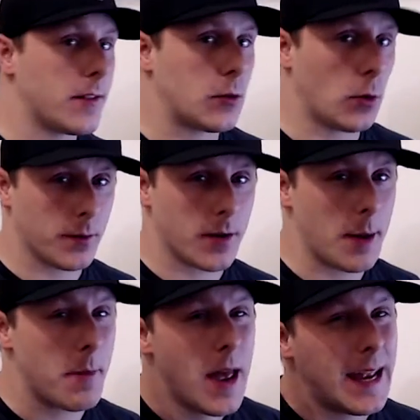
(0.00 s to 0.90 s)
this all the time,
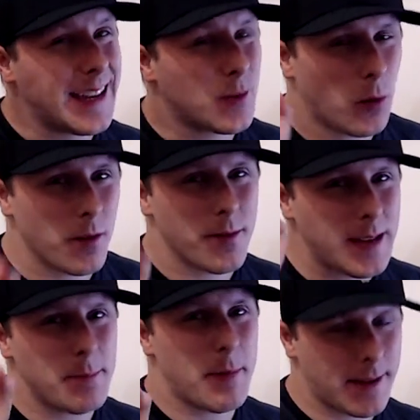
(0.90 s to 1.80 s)
it is one of the
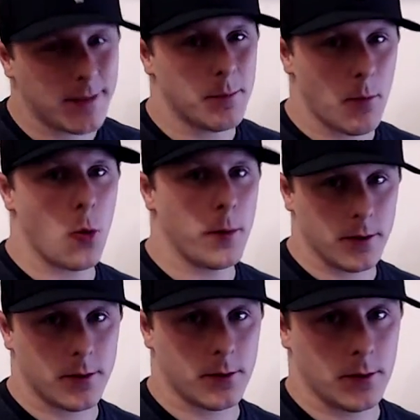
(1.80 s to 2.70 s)
best
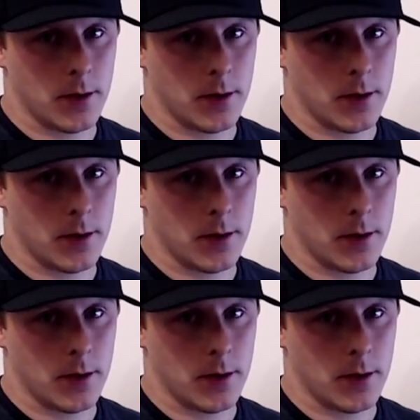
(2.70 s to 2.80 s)
moments